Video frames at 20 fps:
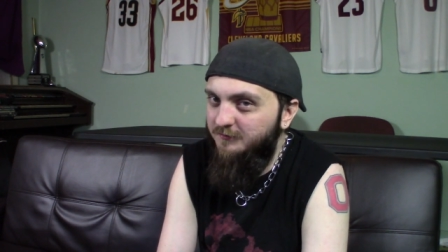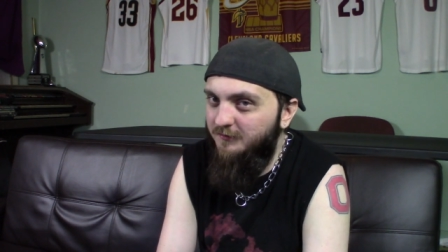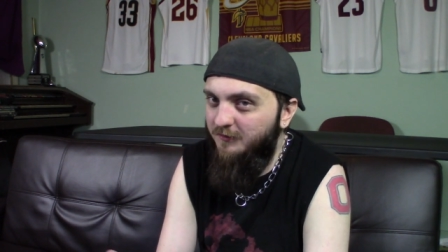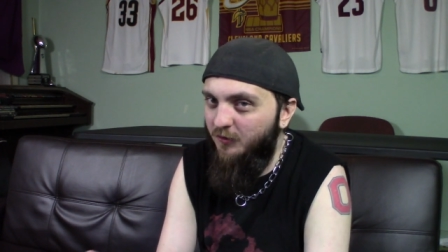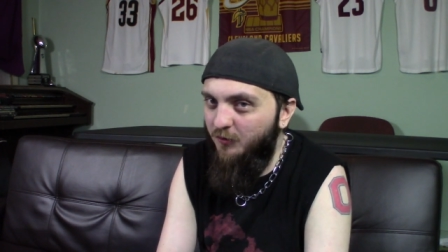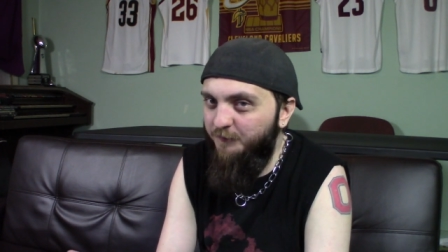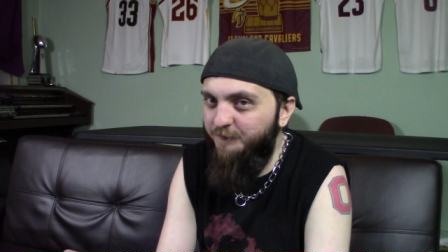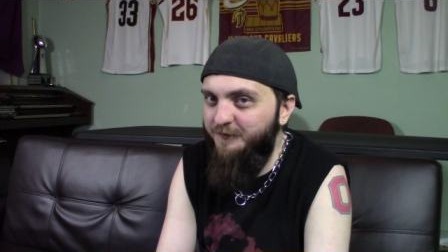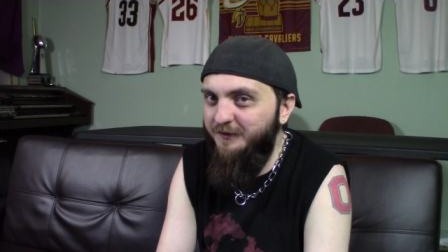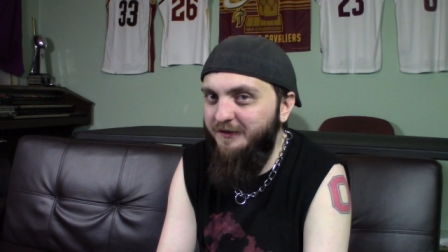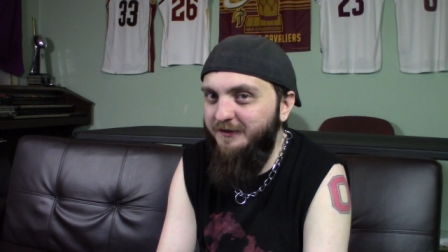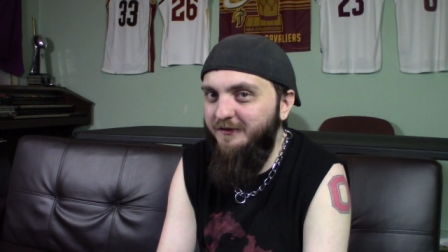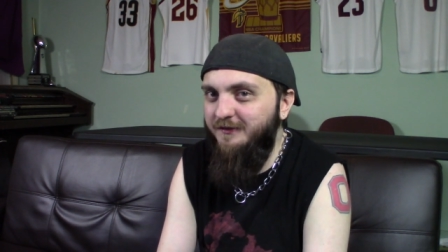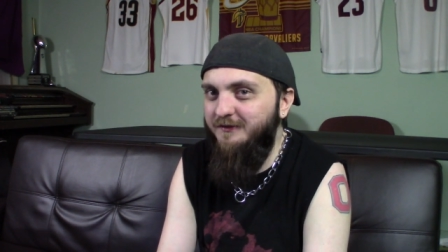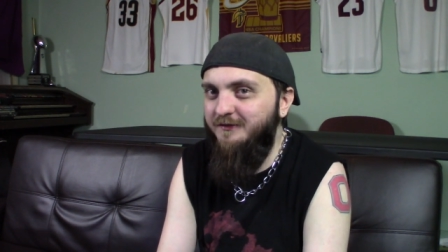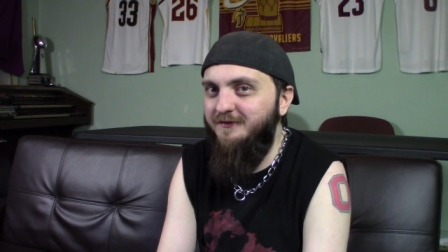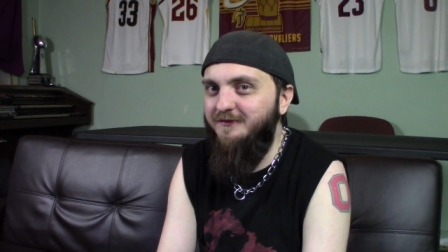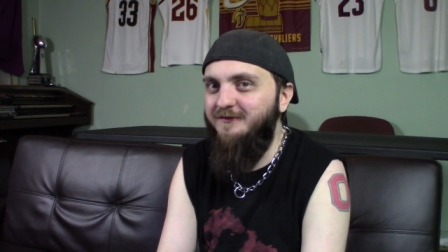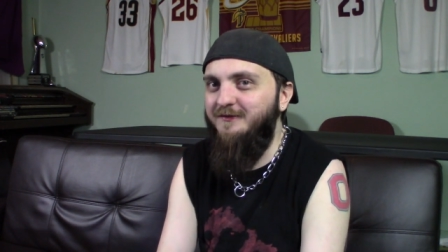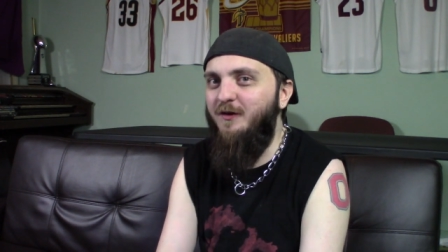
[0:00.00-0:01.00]

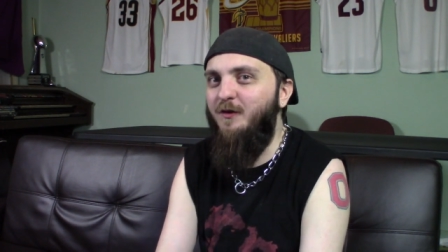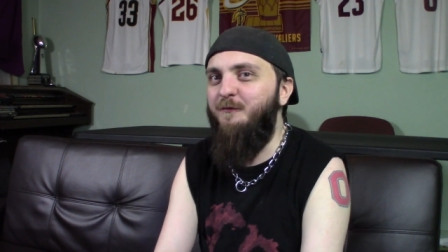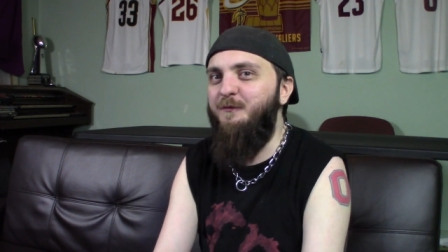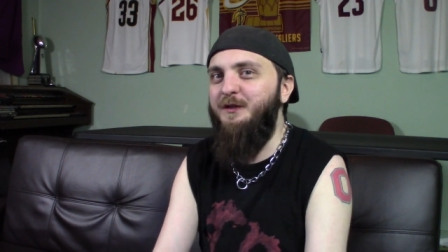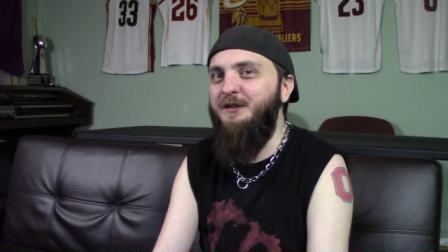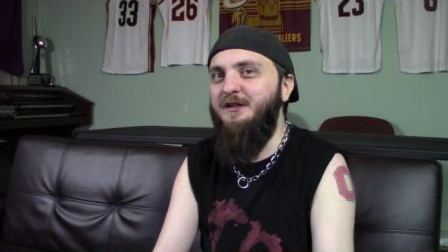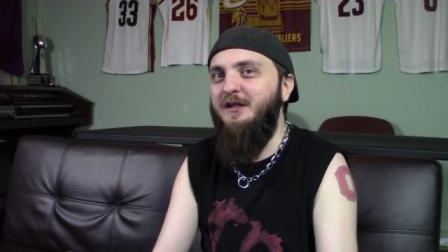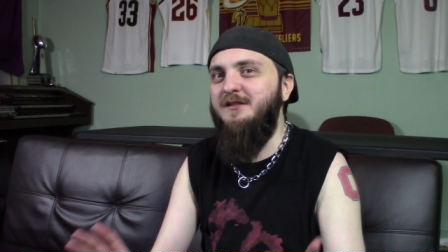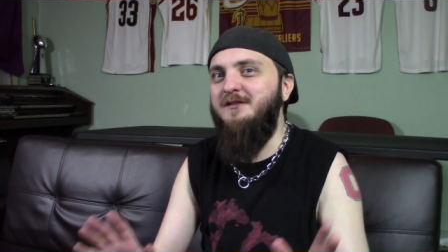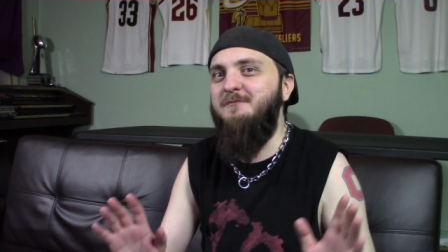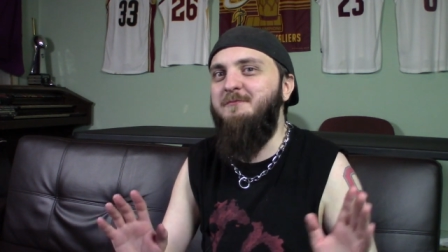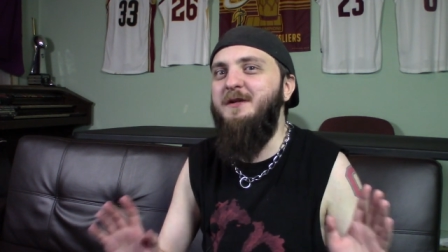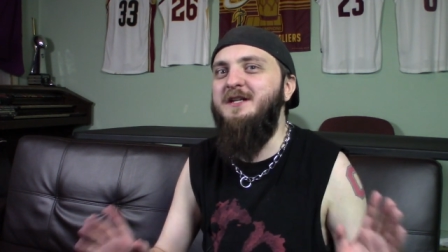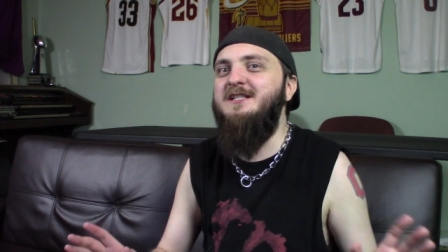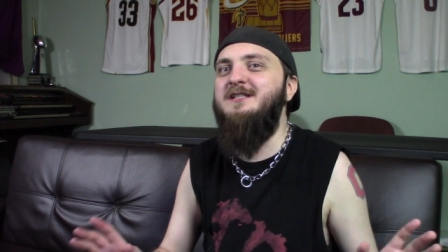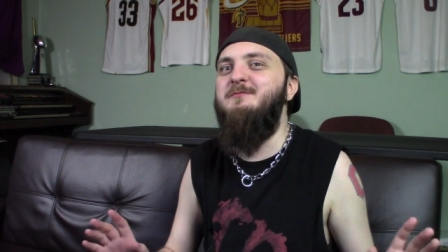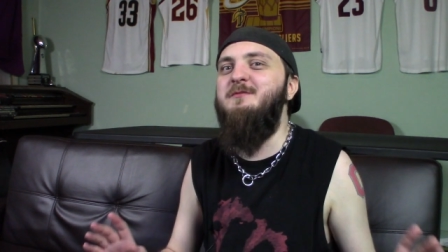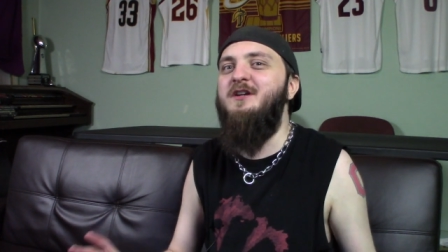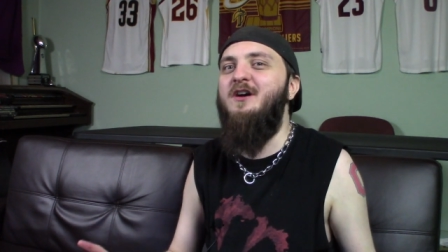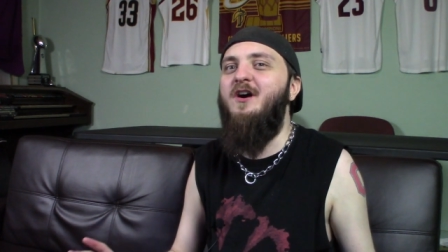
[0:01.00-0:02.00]
Hopefully, hopefully it doesn't
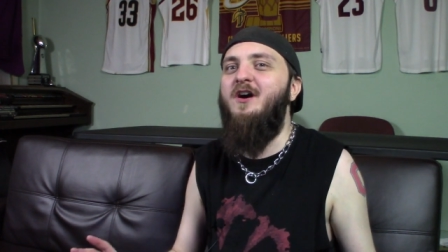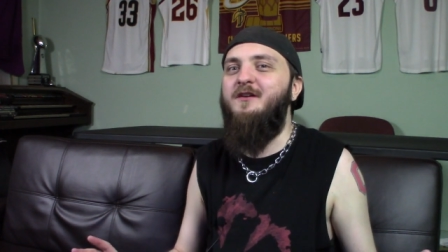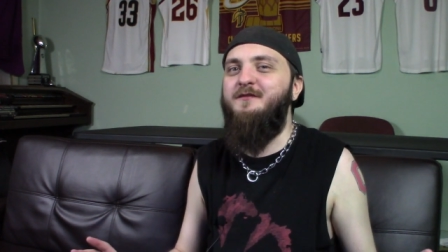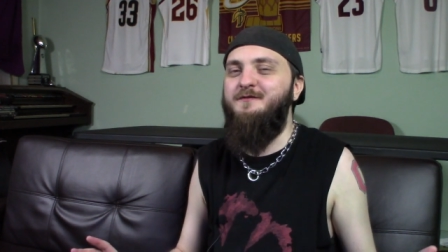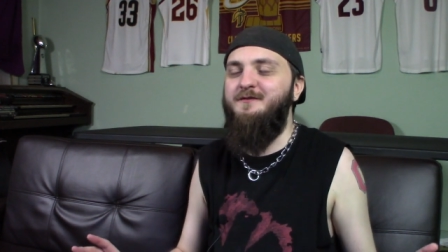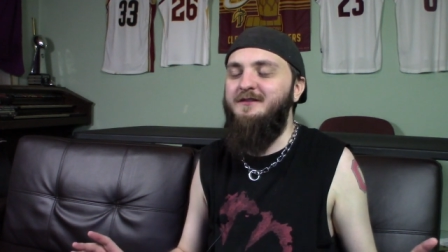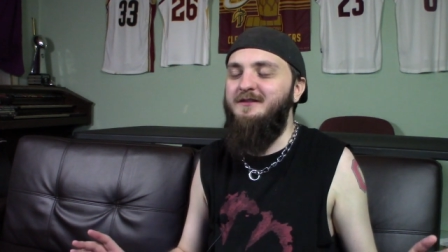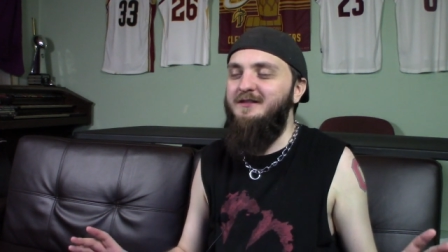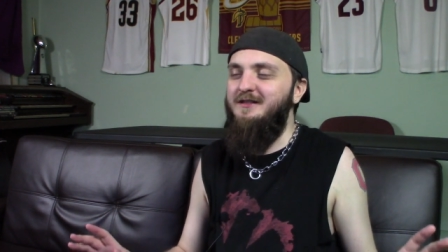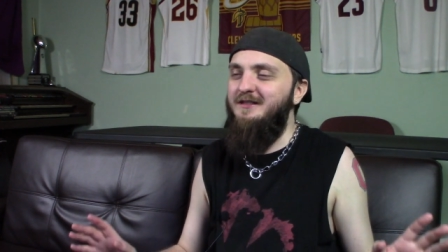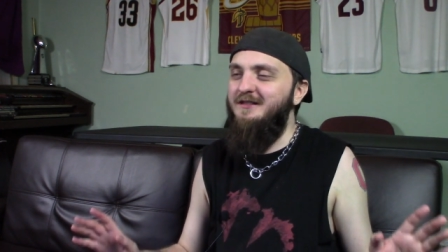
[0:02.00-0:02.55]
piss me off.